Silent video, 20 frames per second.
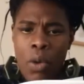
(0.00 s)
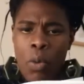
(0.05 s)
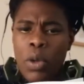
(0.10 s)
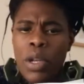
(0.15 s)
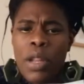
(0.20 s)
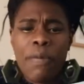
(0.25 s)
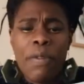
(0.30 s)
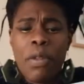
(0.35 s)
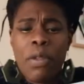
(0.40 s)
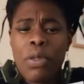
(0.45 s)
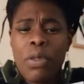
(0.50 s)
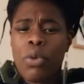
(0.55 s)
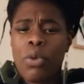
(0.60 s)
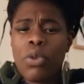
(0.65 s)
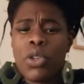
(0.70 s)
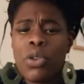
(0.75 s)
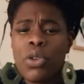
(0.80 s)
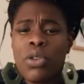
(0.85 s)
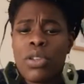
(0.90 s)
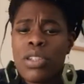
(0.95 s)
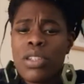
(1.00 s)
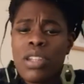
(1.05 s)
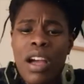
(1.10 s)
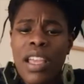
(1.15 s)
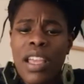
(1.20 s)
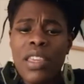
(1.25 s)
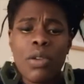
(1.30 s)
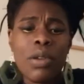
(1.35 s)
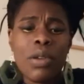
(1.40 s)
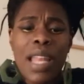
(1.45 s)
What if you thought you could
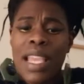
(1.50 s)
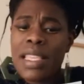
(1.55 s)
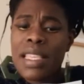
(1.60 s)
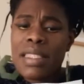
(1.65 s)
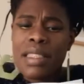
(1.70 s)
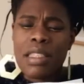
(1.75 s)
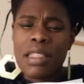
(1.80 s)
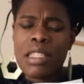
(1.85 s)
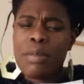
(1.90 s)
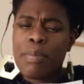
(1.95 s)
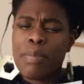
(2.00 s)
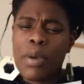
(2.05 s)
tie your laces,